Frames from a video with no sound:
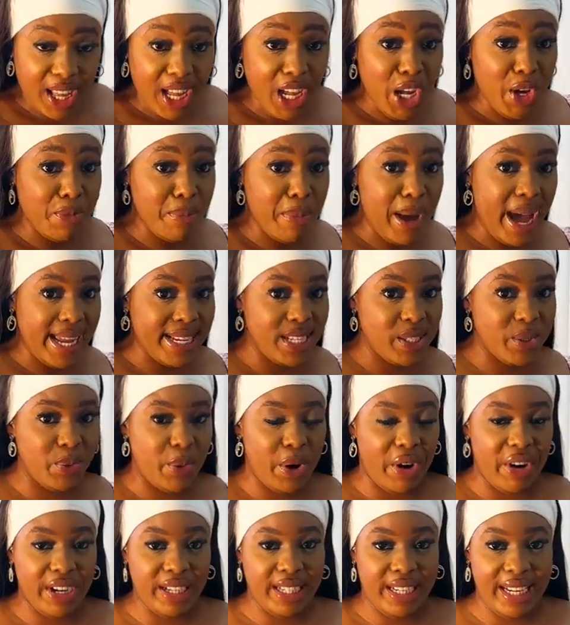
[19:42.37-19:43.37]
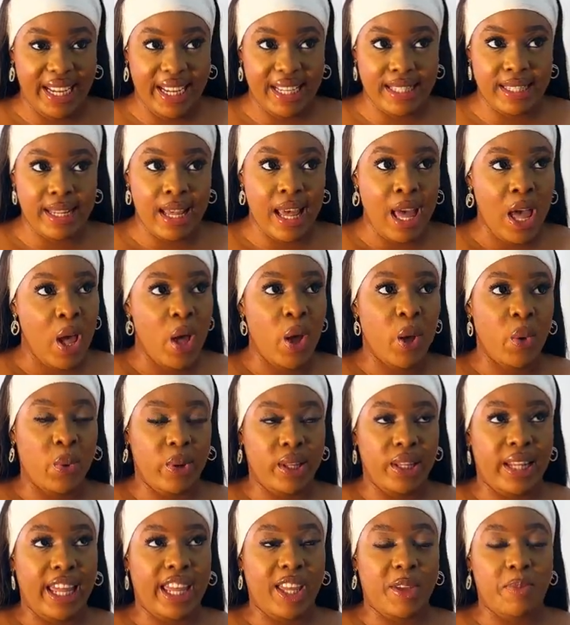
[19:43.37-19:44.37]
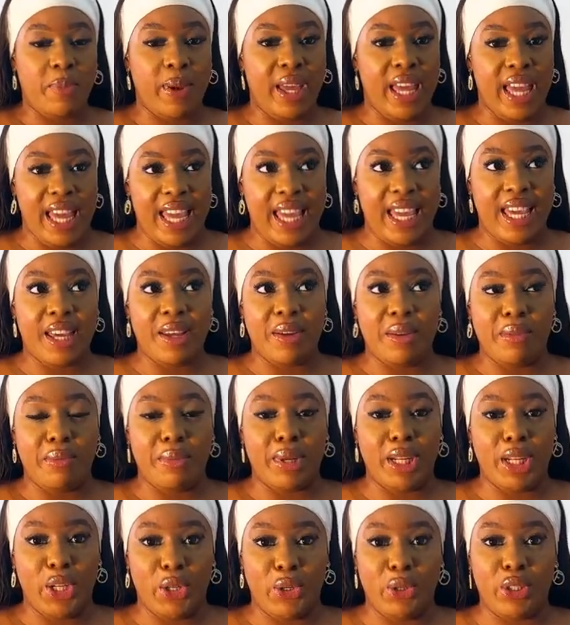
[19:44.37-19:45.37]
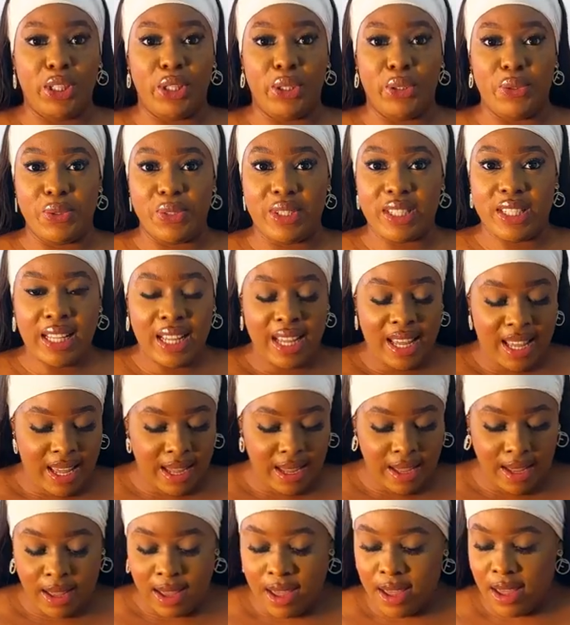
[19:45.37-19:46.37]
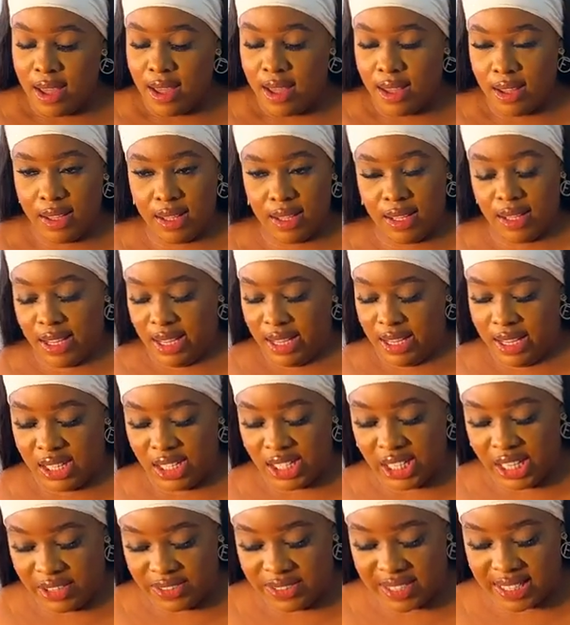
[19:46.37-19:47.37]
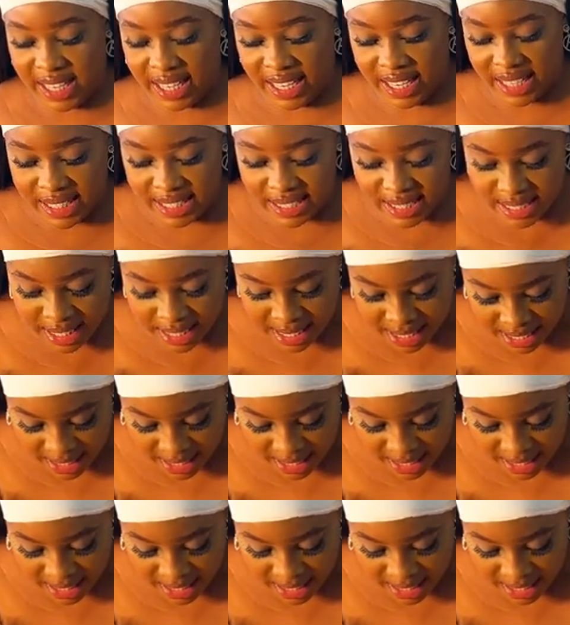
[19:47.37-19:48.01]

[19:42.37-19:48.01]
Imagine wearing this with like pink Manolos. Ugh, chef's kiss.